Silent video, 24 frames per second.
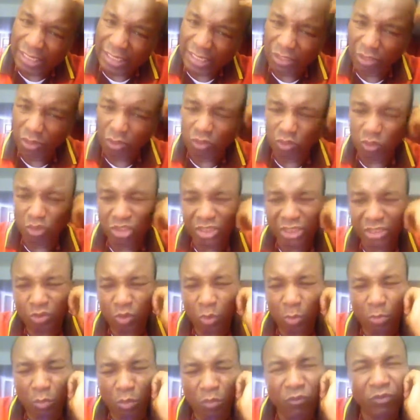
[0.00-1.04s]

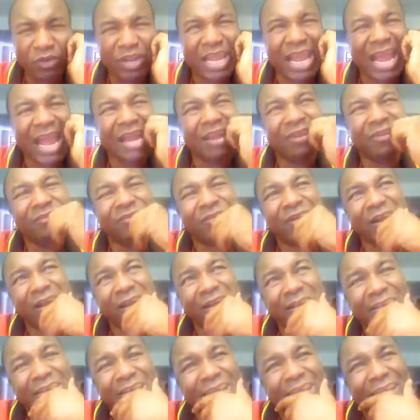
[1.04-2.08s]
to move the hand of
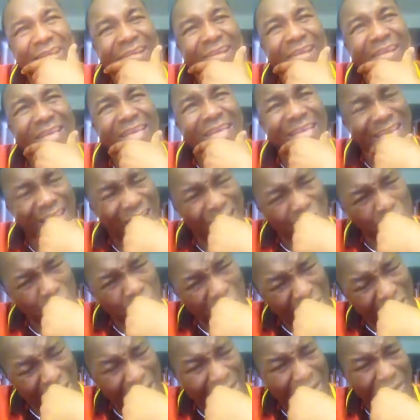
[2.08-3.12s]
God.
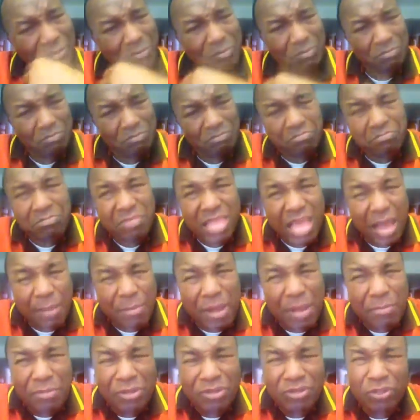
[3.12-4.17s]
Well, there
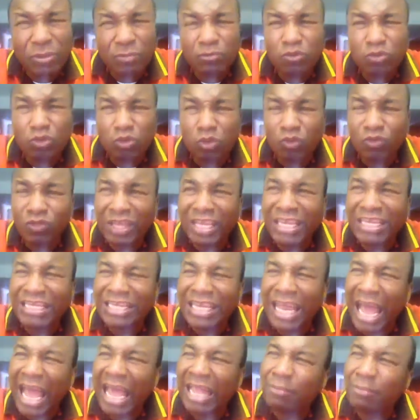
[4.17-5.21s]
might be some truth
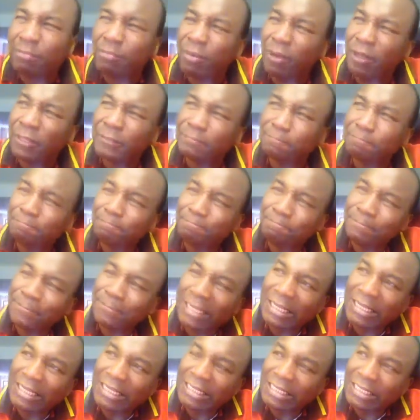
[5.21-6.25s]
in that, but
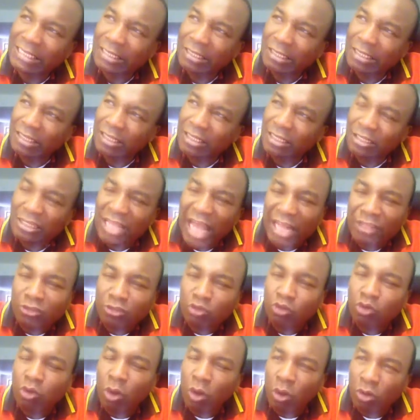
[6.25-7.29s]
that
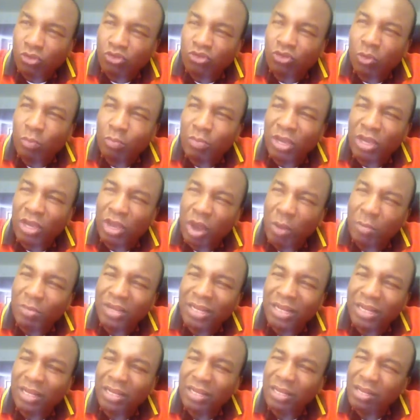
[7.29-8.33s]
should also be
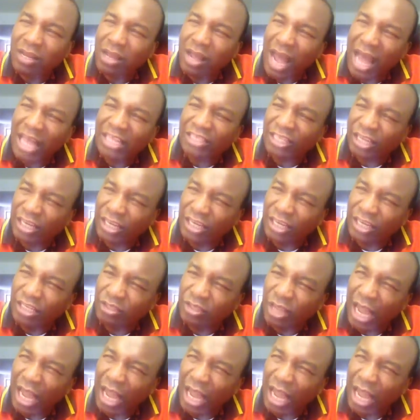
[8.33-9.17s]
coming as an